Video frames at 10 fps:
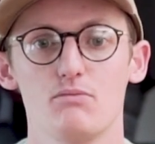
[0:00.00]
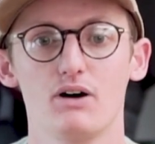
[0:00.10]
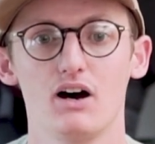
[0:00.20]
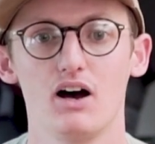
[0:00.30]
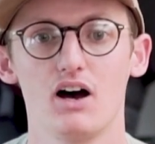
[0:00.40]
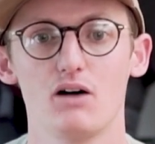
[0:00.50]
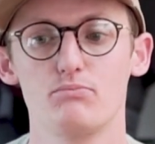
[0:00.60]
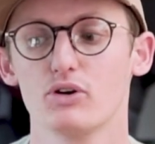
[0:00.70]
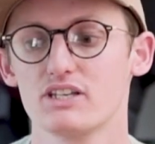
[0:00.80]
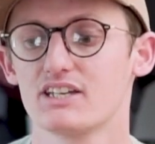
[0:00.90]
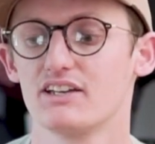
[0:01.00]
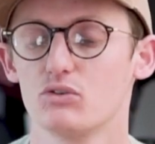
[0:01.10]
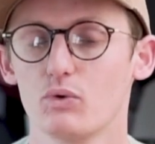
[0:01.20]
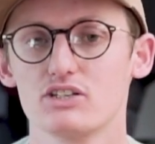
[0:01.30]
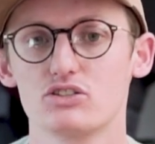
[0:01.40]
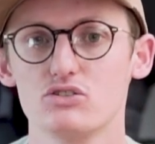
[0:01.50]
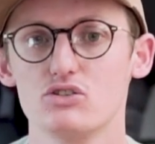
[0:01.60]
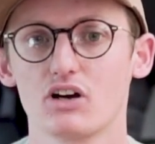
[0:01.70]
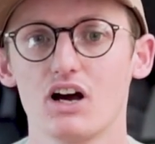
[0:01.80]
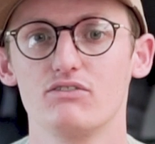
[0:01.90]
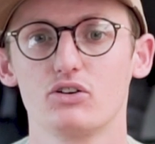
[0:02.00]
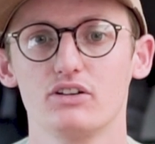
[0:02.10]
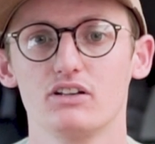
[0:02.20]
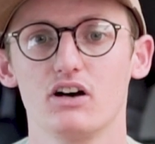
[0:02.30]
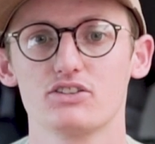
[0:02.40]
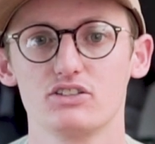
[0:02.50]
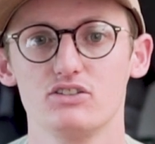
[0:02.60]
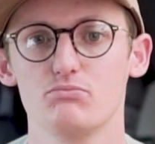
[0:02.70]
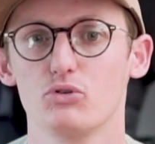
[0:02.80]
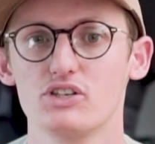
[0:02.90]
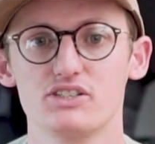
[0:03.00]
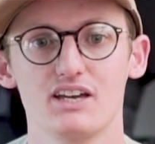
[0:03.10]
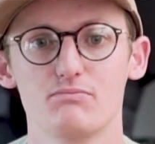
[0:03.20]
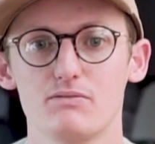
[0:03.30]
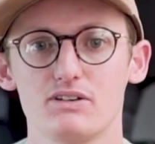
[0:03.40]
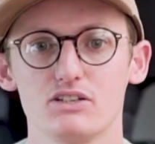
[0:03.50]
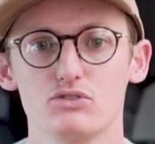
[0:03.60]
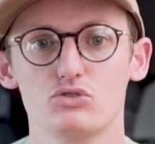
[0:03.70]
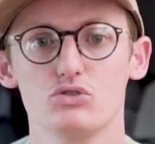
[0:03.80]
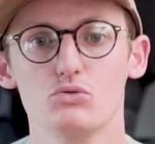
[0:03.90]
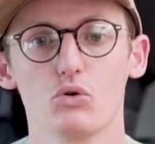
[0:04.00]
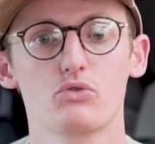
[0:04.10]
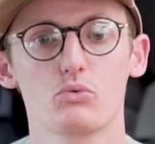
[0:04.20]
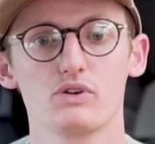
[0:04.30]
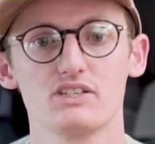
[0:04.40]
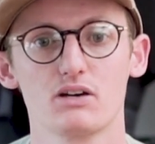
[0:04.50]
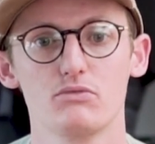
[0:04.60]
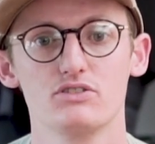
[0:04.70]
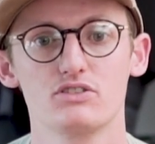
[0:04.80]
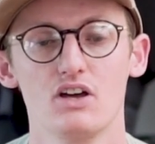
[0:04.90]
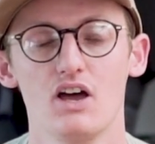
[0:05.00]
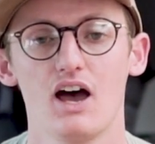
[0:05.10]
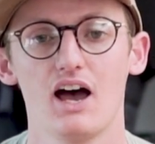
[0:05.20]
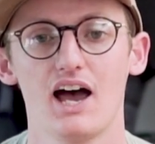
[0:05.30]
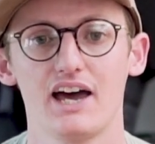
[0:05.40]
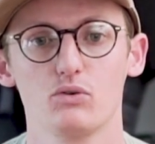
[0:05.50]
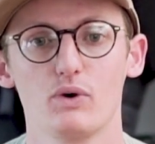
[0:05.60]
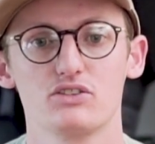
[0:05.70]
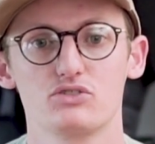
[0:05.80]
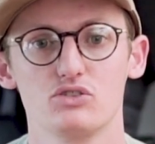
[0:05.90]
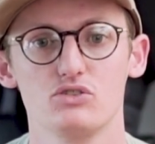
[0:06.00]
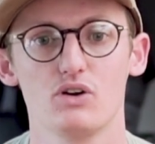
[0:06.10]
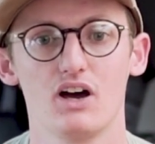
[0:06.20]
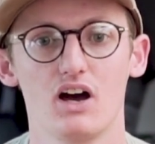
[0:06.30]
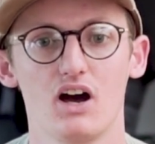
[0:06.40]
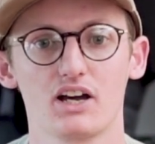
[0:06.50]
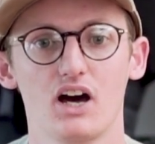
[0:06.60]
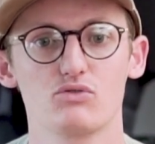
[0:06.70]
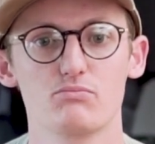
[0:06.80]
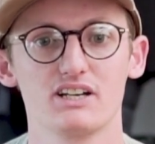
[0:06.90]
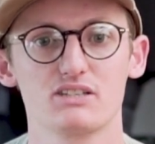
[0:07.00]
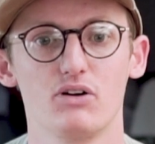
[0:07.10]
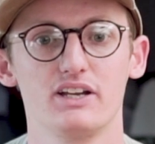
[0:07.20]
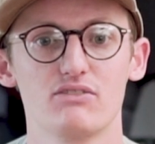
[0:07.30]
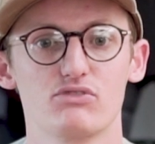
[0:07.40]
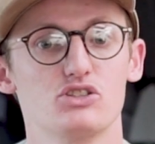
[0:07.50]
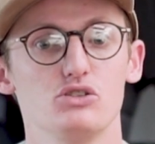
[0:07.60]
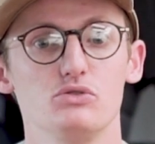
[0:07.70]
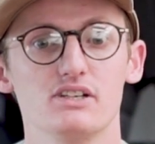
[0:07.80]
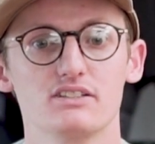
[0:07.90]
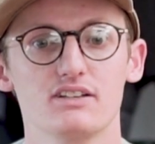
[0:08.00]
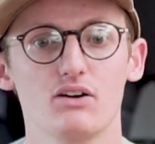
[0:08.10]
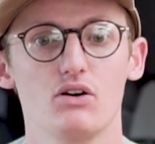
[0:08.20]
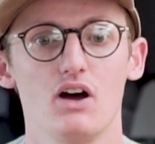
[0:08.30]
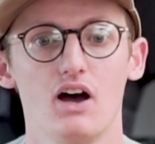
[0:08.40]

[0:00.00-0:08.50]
But a buoyancy aid and a wetsuit, you're kind of looking at lasting you a buoyancy aid maybe 2 or 3 summers, and a wetsuit, I kind of replace mine every 2 years now.